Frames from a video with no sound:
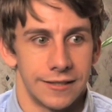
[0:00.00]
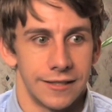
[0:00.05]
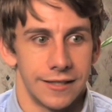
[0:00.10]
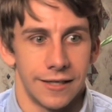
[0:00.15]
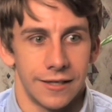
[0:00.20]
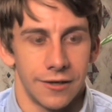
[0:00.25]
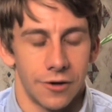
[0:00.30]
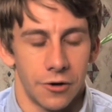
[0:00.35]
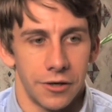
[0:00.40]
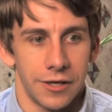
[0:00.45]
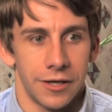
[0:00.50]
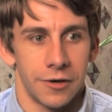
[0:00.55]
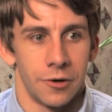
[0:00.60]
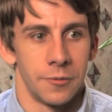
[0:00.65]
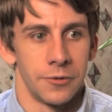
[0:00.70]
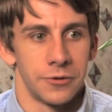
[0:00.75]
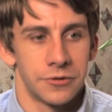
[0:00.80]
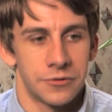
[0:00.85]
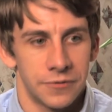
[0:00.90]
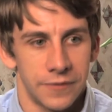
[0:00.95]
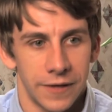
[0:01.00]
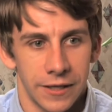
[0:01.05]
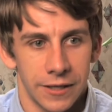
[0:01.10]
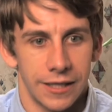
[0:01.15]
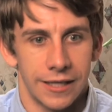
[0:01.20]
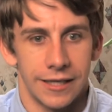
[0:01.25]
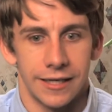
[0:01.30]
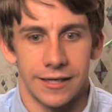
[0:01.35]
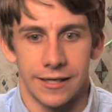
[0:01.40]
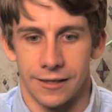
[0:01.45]
It it, it almost felt
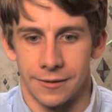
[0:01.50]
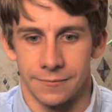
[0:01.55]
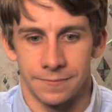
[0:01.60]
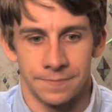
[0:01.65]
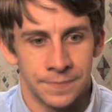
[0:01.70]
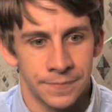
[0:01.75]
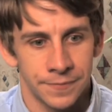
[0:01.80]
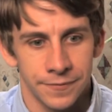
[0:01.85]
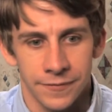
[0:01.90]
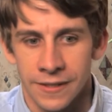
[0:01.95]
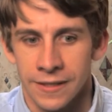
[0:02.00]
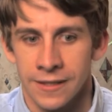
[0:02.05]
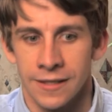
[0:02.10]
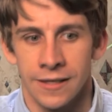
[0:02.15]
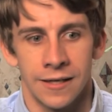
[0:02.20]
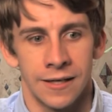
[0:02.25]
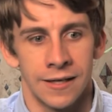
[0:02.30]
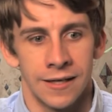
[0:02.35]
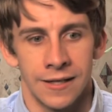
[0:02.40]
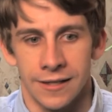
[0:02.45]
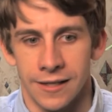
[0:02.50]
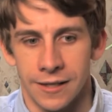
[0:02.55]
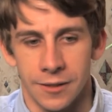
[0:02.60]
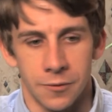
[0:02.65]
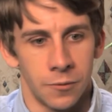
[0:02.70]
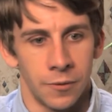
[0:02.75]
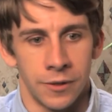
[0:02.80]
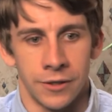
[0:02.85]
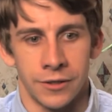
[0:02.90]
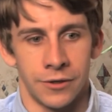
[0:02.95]
like um like
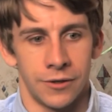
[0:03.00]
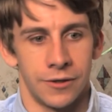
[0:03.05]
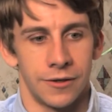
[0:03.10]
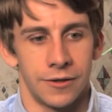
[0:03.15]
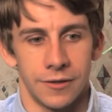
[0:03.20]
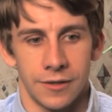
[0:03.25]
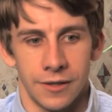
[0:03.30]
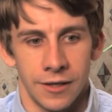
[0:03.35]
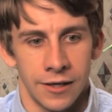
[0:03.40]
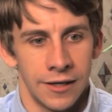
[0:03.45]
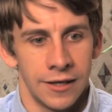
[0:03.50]
when you're